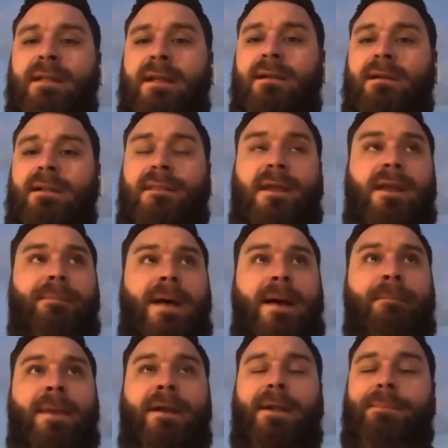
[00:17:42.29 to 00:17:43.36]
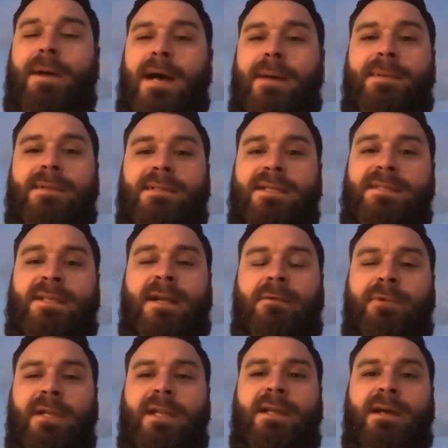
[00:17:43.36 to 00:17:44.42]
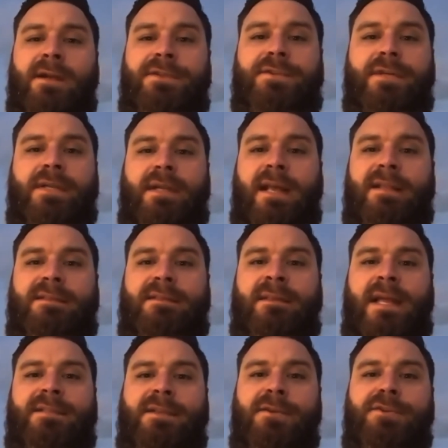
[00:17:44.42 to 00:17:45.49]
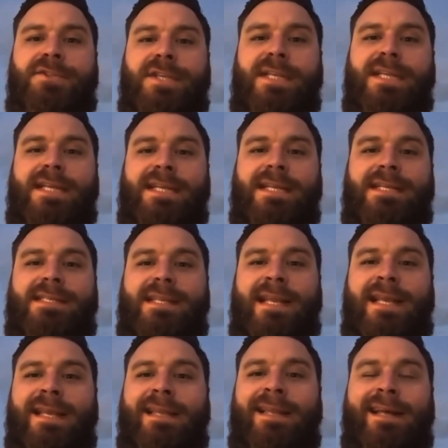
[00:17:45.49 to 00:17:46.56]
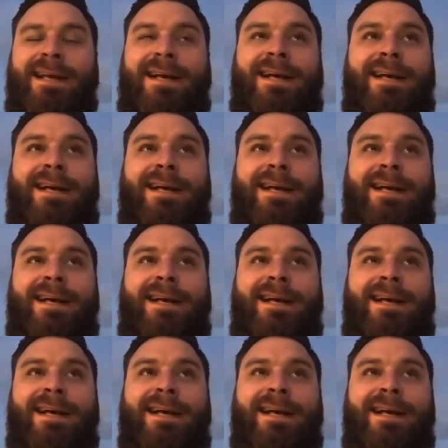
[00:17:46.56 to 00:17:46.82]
Literally, think about Mary Poppins, except really country. That's who she is. And,